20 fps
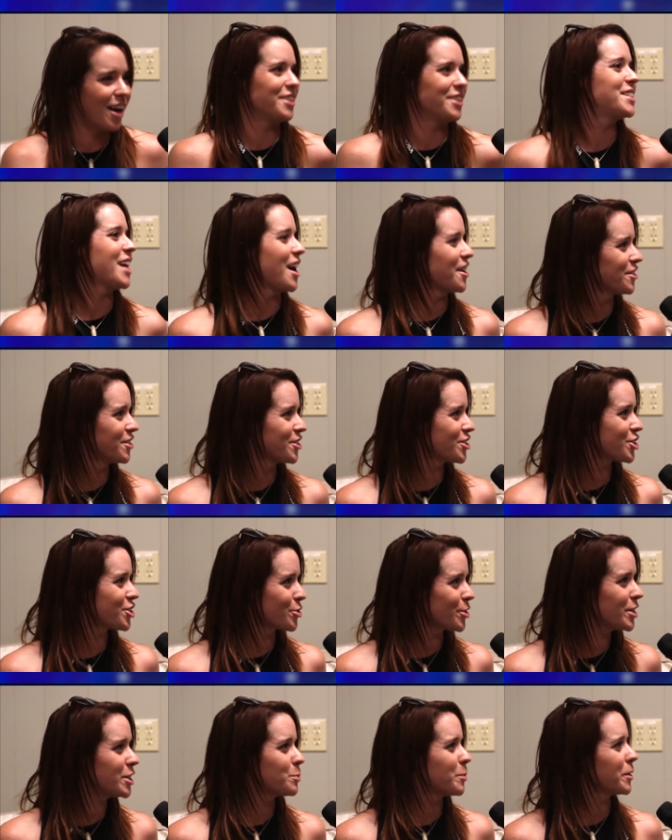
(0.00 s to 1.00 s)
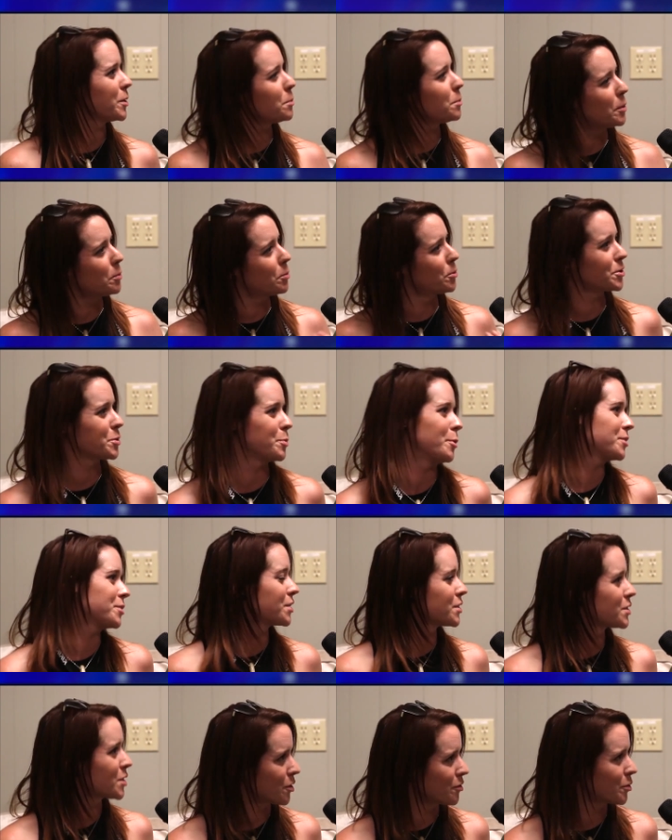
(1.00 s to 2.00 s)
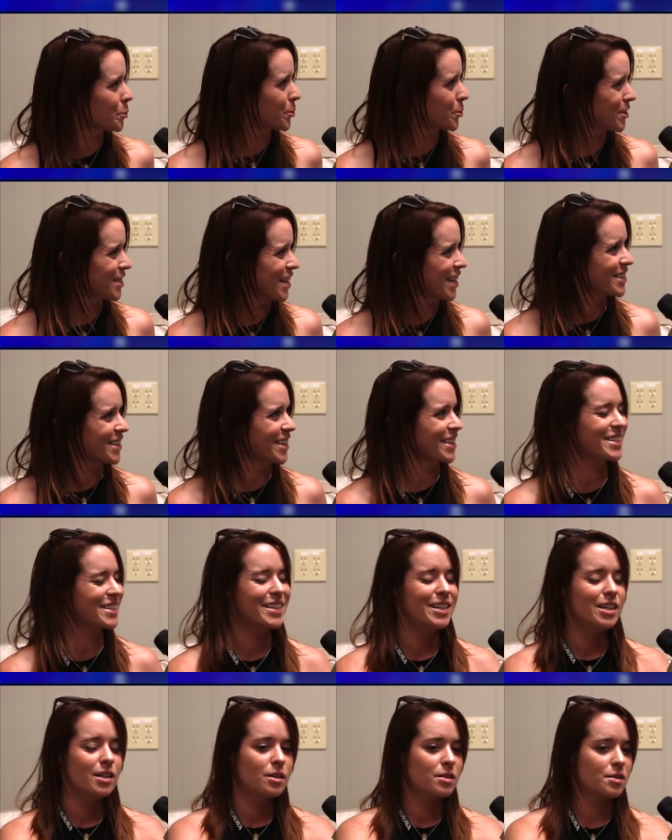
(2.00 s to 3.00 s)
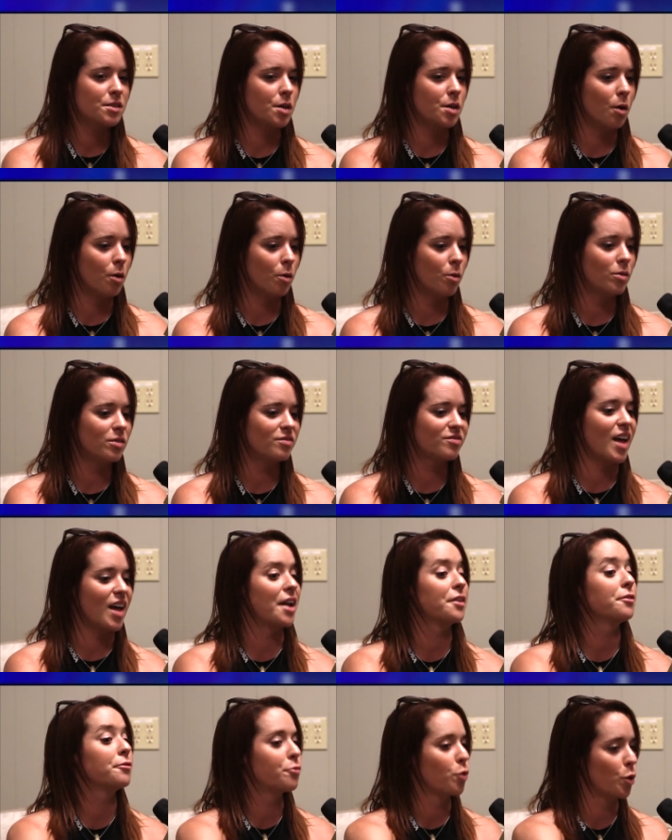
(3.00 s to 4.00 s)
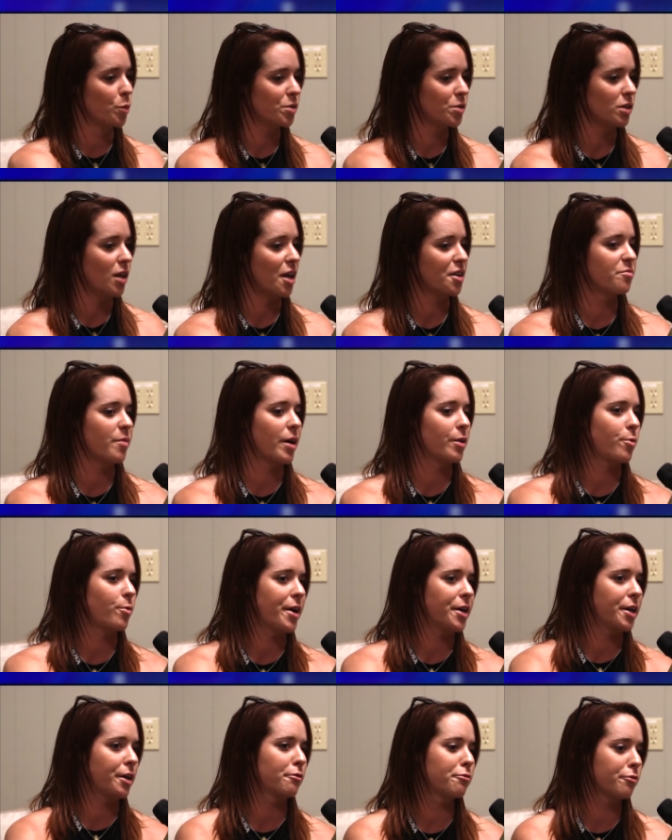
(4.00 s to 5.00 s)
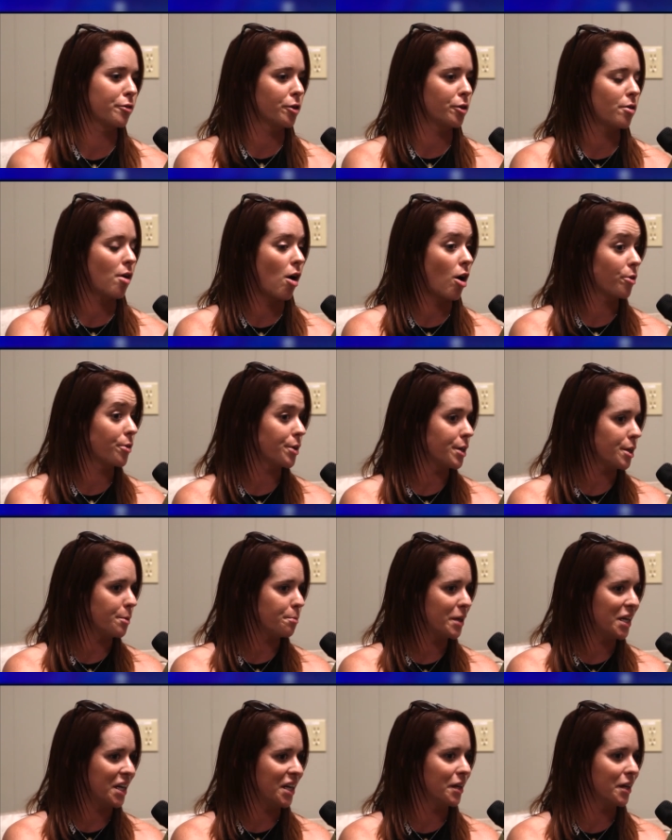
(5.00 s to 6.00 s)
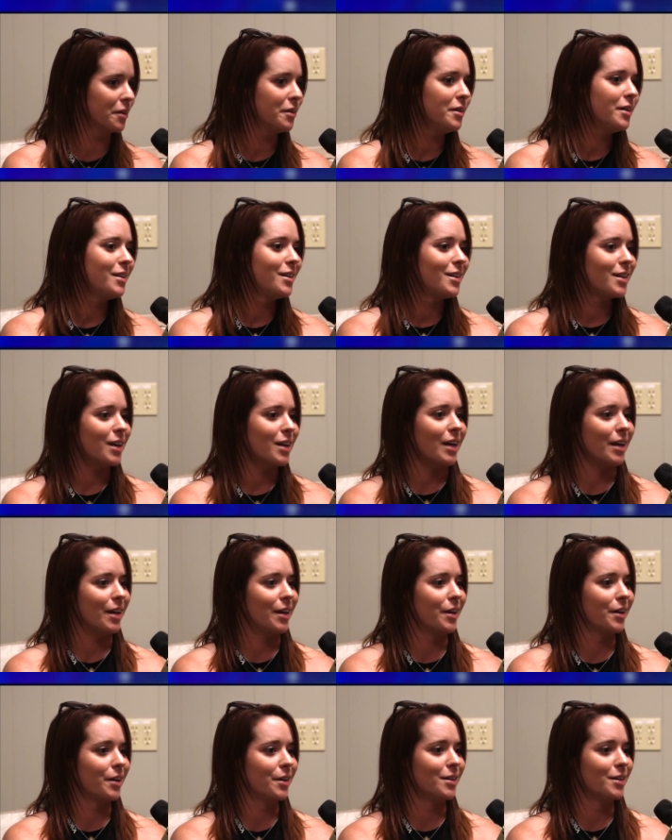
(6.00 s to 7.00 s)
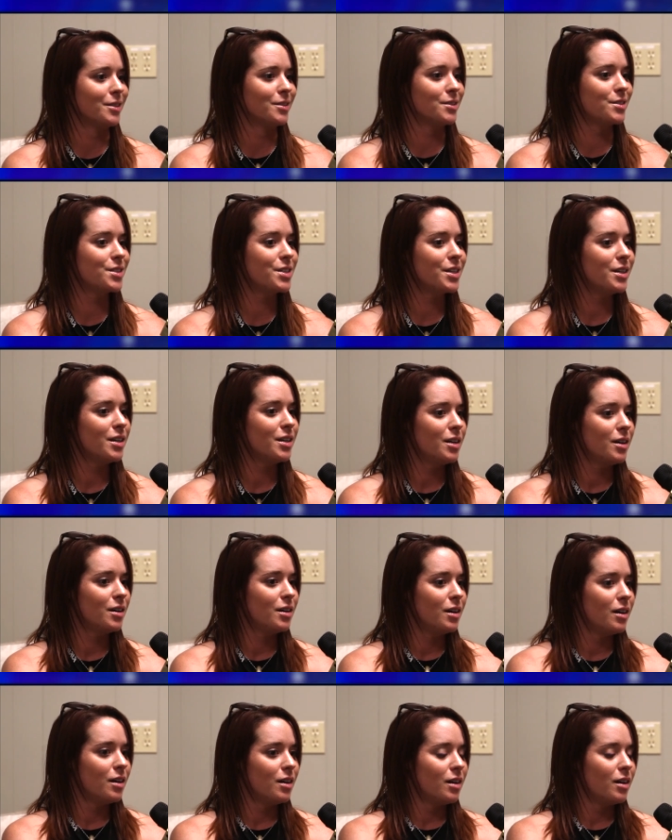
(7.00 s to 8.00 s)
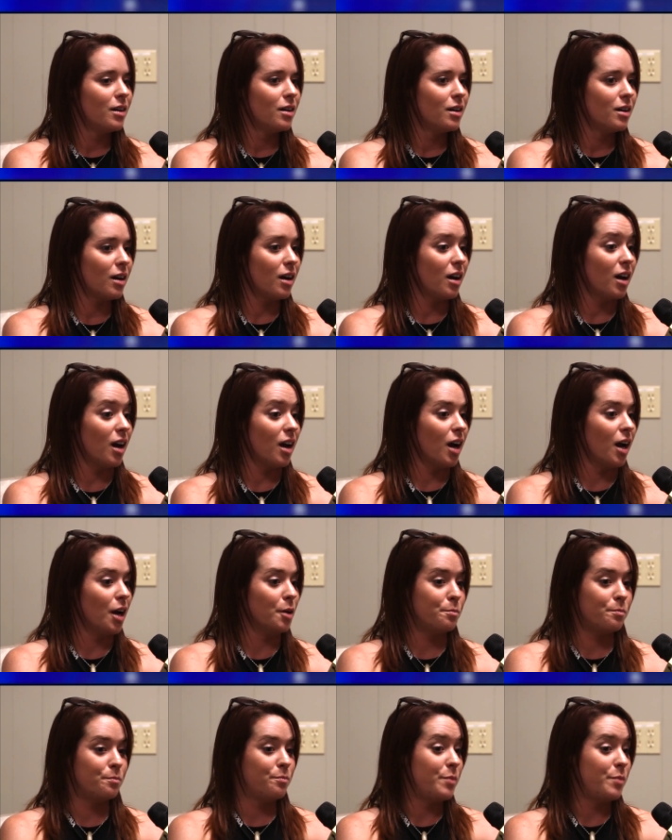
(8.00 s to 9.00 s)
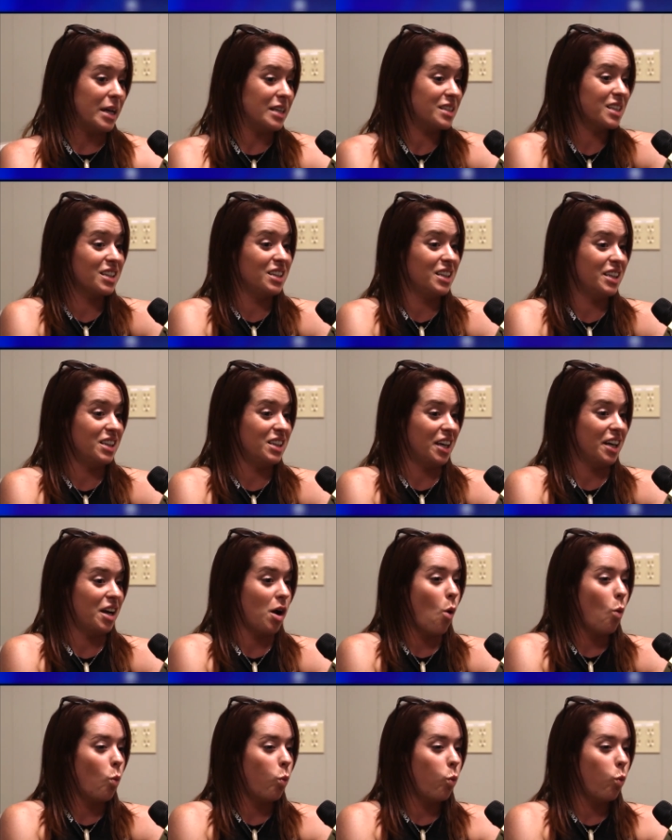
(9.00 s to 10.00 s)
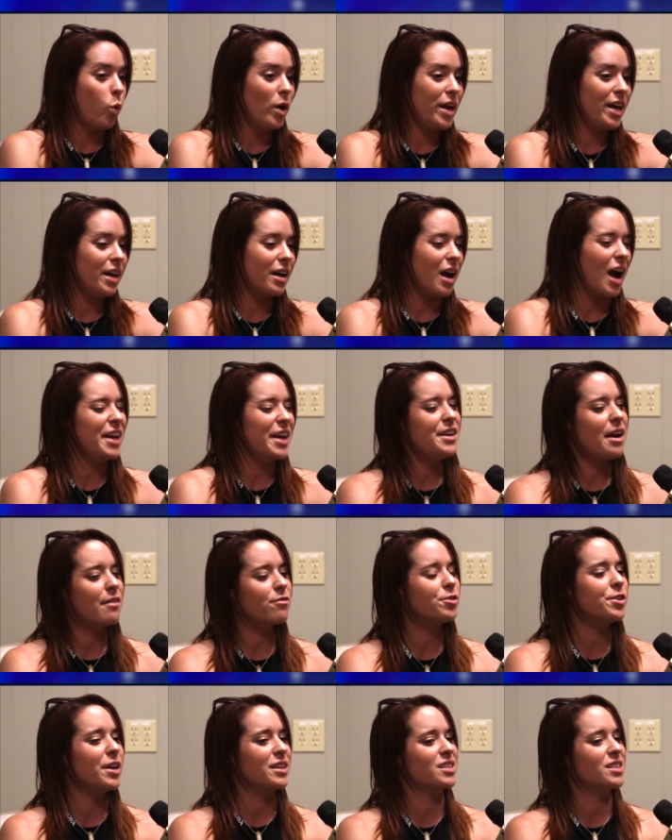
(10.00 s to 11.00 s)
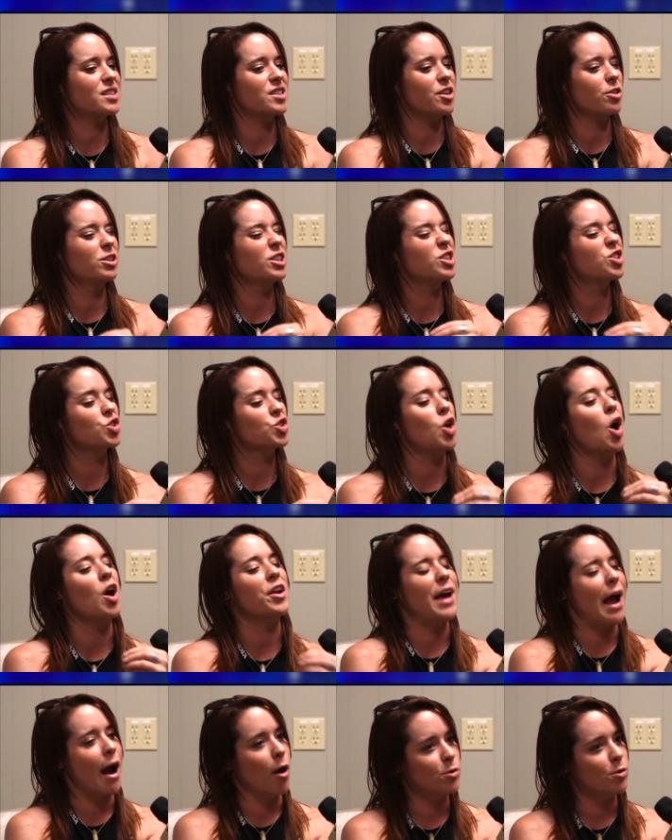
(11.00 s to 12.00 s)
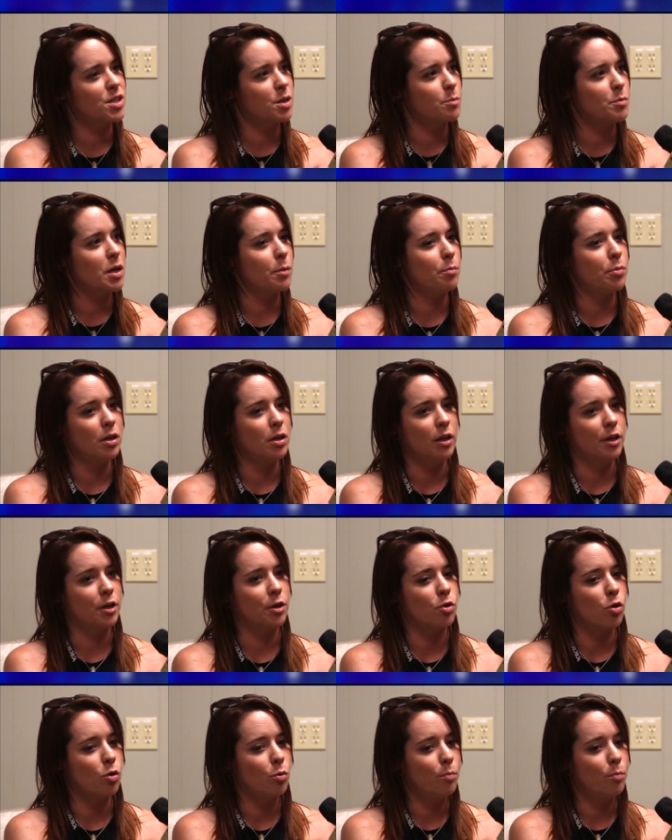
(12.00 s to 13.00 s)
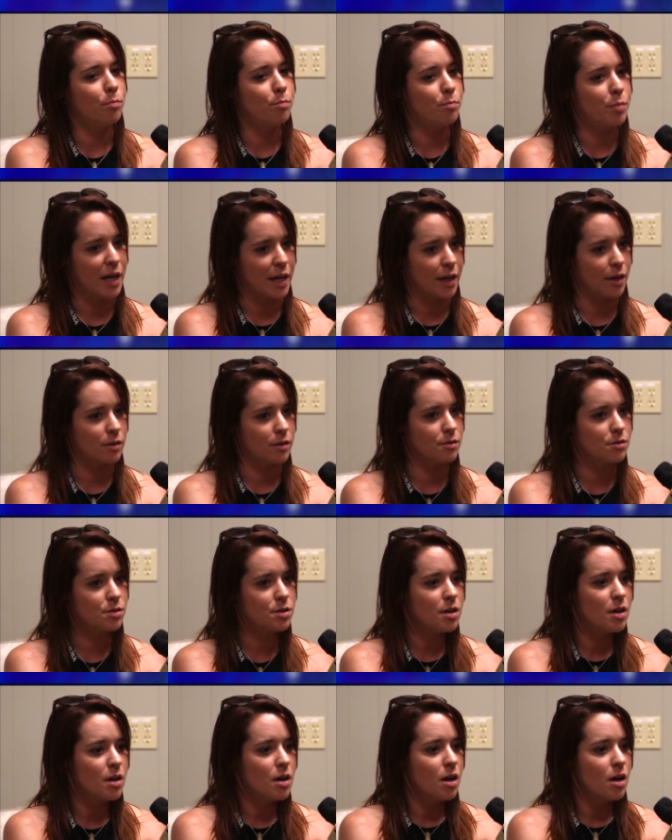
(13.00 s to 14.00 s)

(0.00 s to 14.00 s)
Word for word: gunned down in the streets by the people who are supposed to serve and protect us? So that informed a lot of my writing for REP, and it basically like we I never necessarily sought out to be a political band.